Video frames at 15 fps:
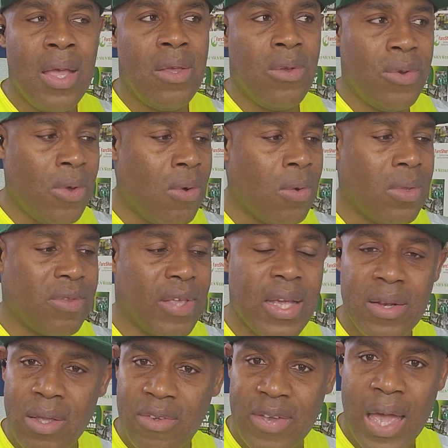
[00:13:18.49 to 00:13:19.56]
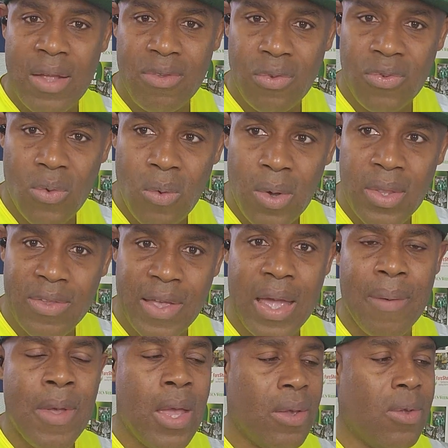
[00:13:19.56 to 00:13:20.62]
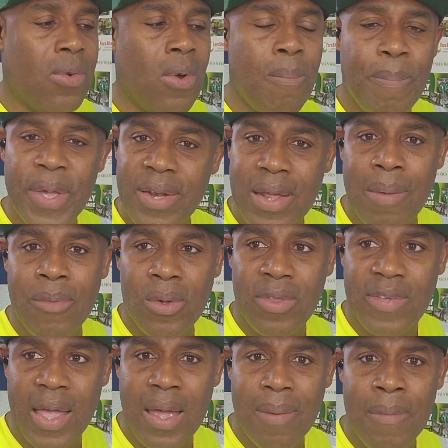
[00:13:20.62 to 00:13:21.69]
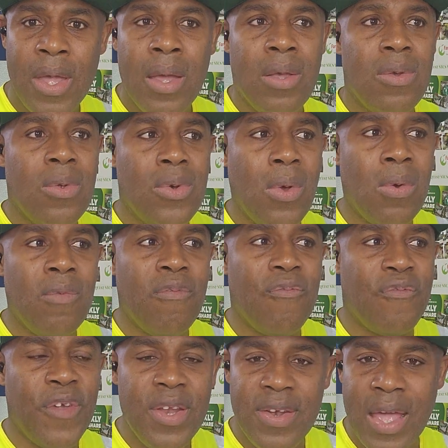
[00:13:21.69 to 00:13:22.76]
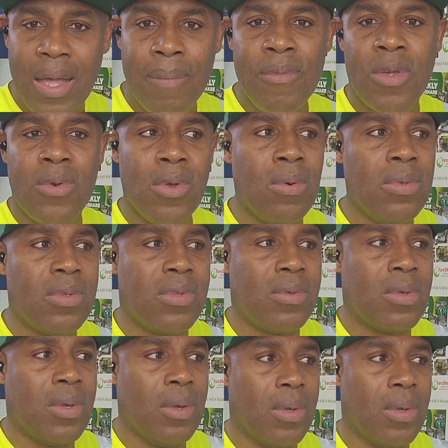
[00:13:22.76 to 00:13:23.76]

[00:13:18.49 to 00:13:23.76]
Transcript: you don't take the child to school on time, you don't pick them on time, you don't feed them, you don't